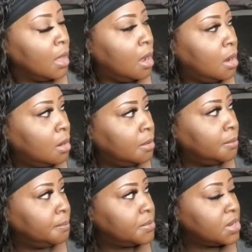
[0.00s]

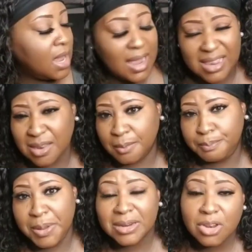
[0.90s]
I got some
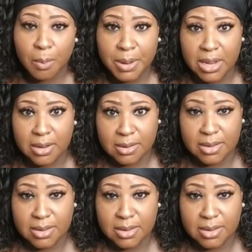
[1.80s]
pinto beans